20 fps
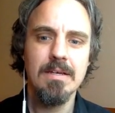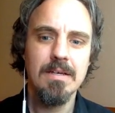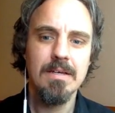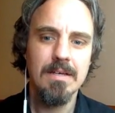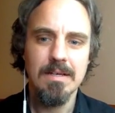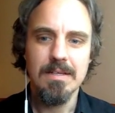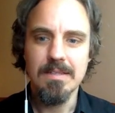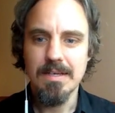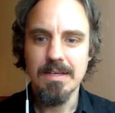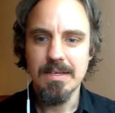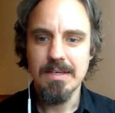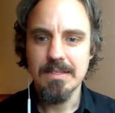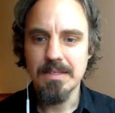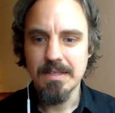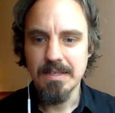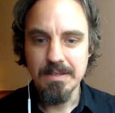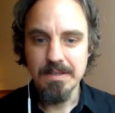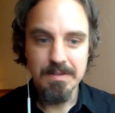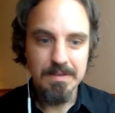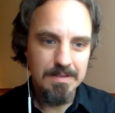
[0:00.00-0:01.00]
And then
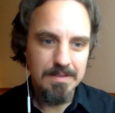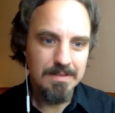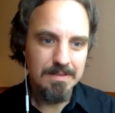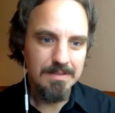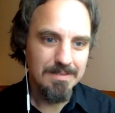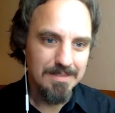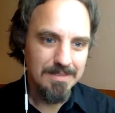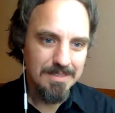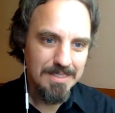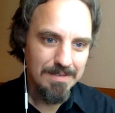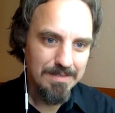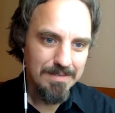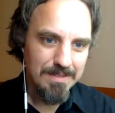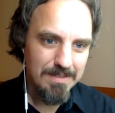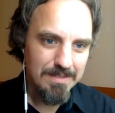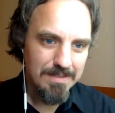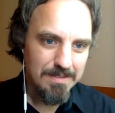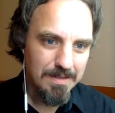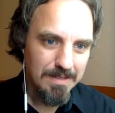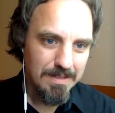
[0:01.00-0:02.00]
the
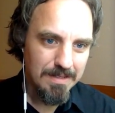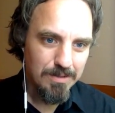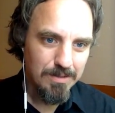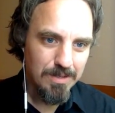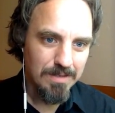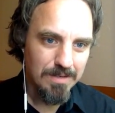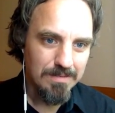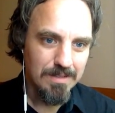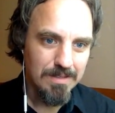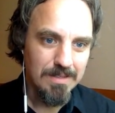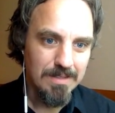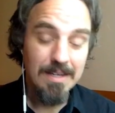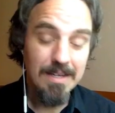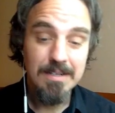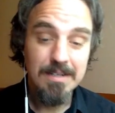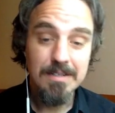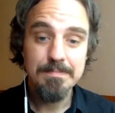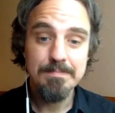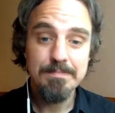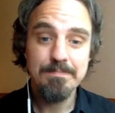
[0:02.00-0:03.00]
7th, you have the
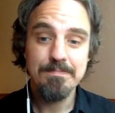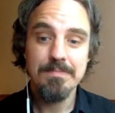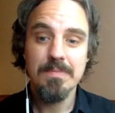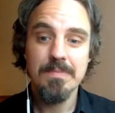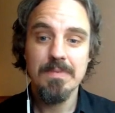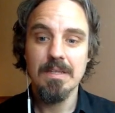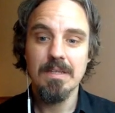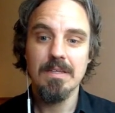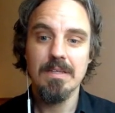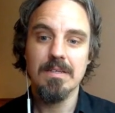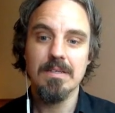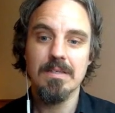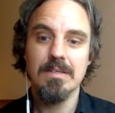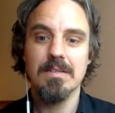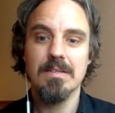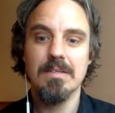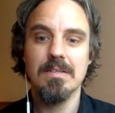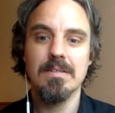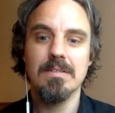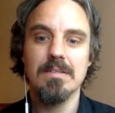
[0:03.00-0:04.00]
ladder.
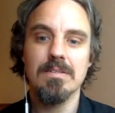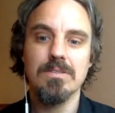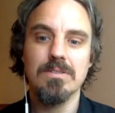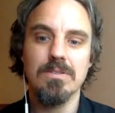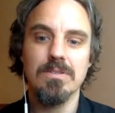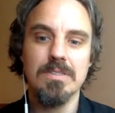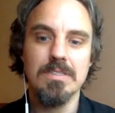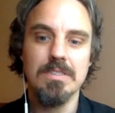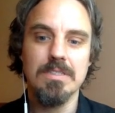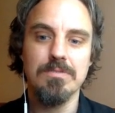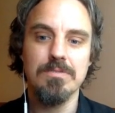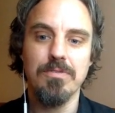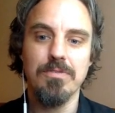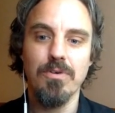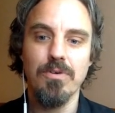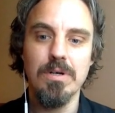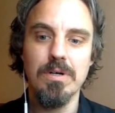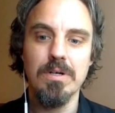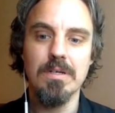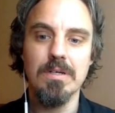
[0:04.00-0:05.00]
So this is for